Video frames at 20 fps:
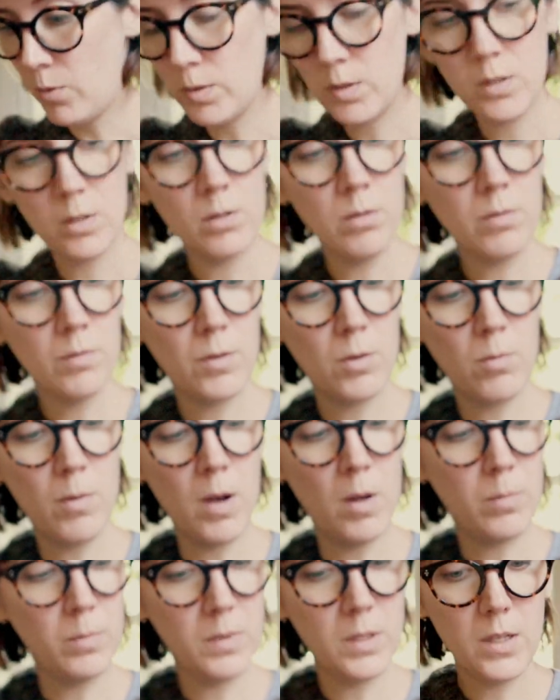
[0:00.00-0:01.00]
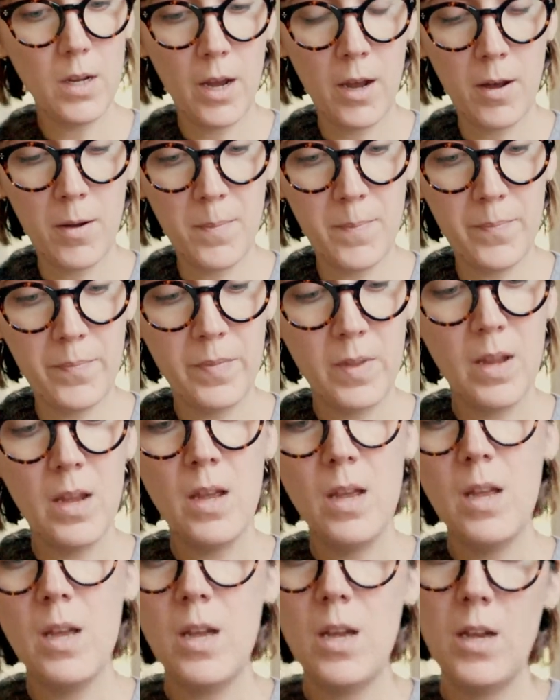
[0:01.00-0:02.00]
I was so overwhelmed. Um,
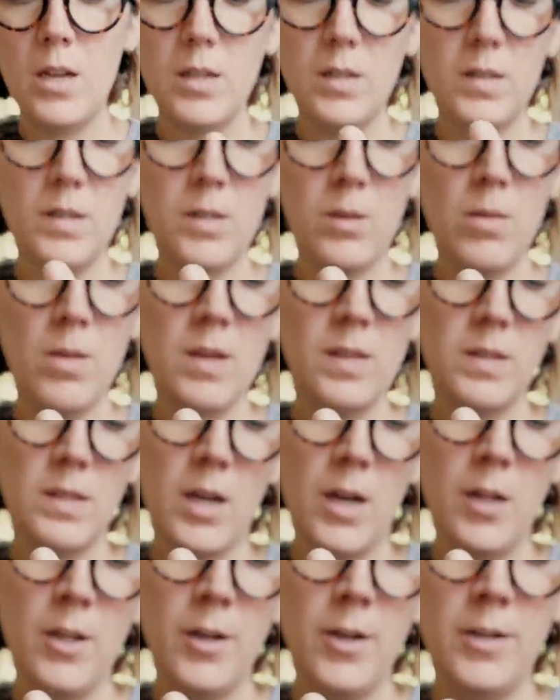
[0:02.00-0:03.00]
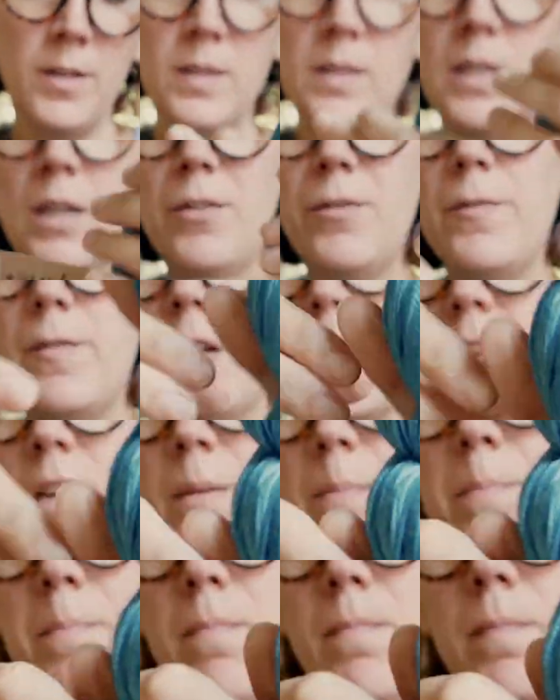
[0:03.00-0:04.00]
so this color is
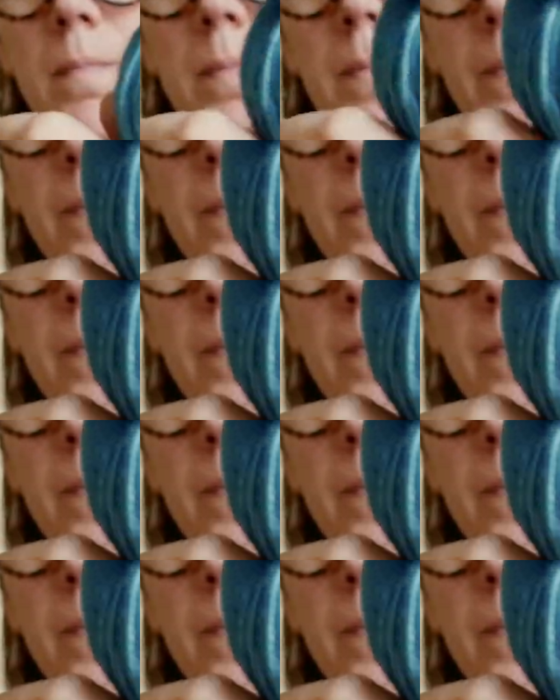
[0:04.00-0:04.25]
delphinium.